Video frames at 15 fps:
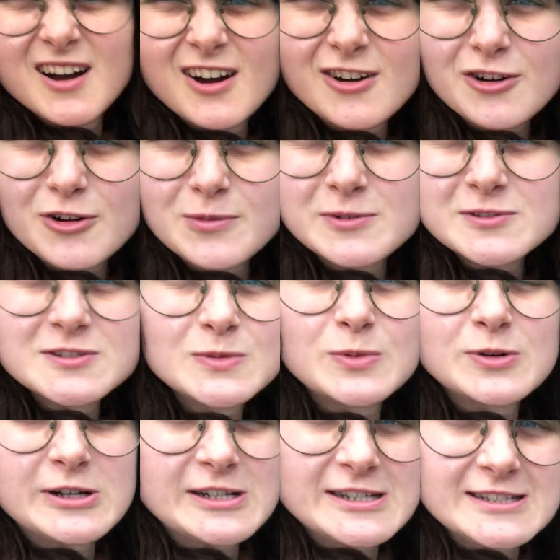horrible
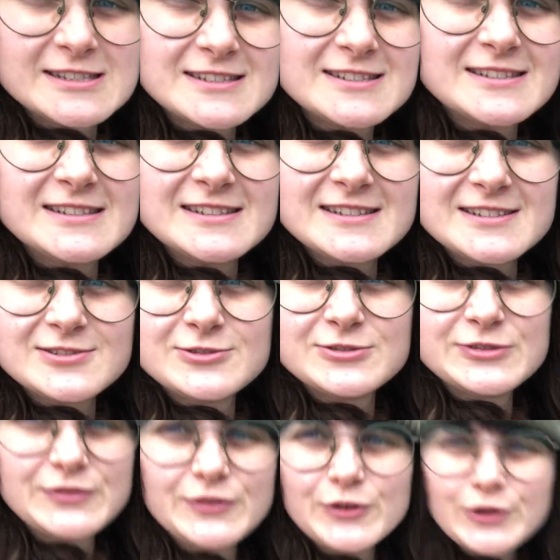surprise. It's
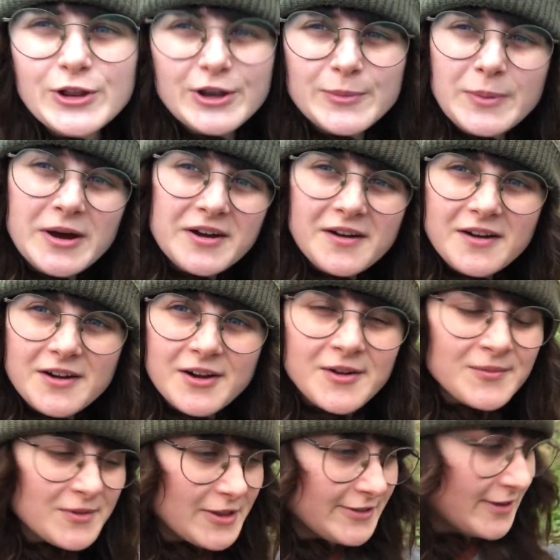all fallen apart, and